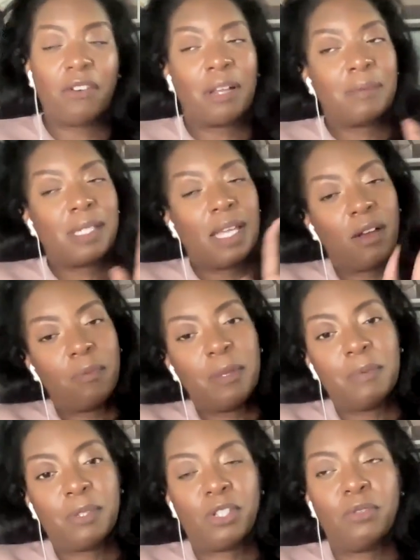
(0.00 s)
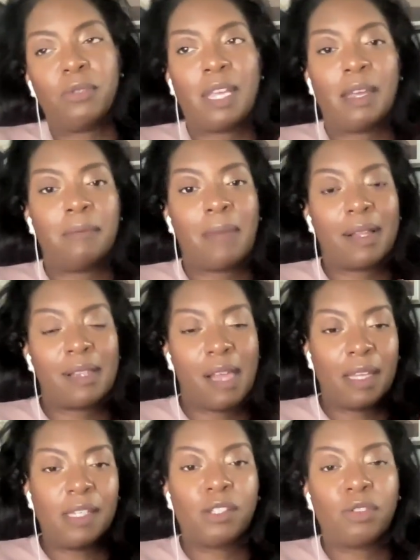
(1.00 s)
And I tell people too that my
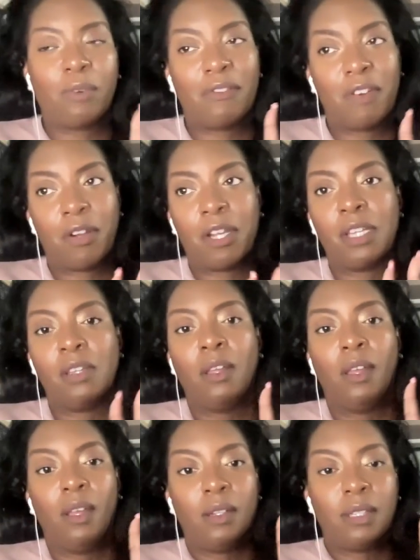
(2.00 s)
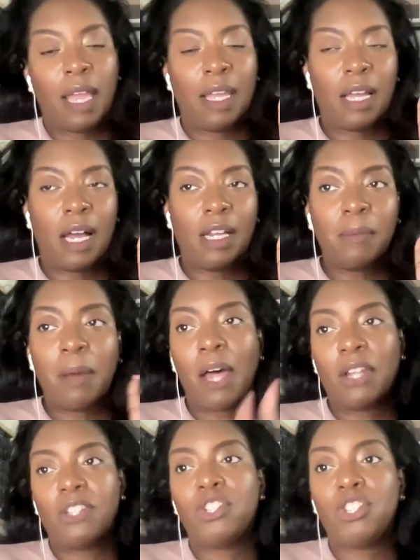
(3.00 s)
clients who are very like
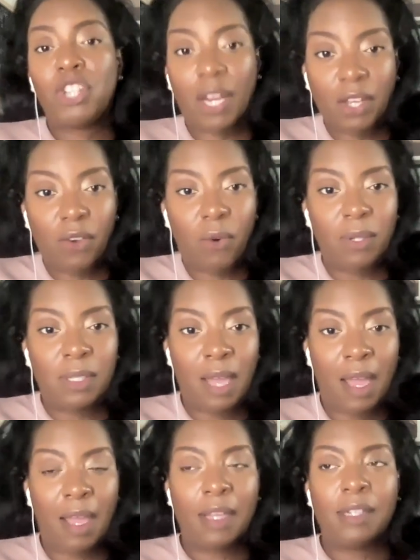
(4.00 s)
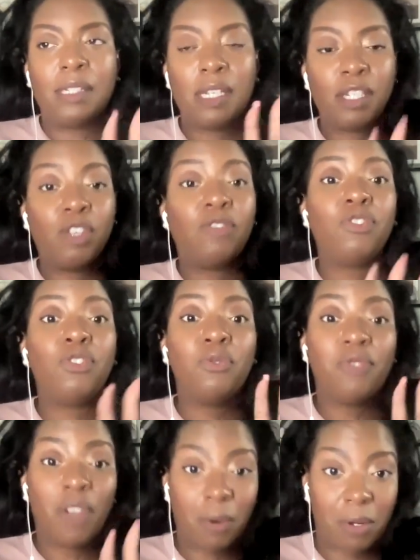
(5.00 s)
unapologetic online tend to
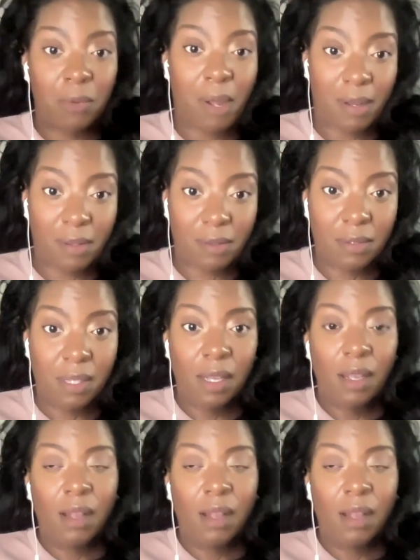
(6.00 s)
do very well.